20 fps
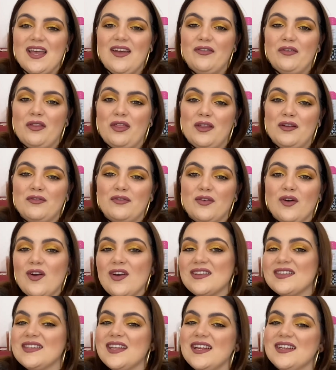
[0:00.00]
everything
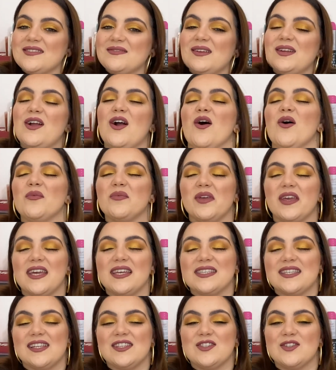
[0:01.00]
for today's video. I hope you
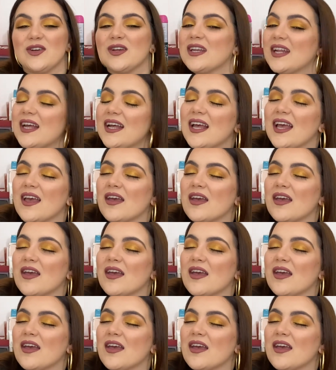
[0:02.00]
guys enjoyed it.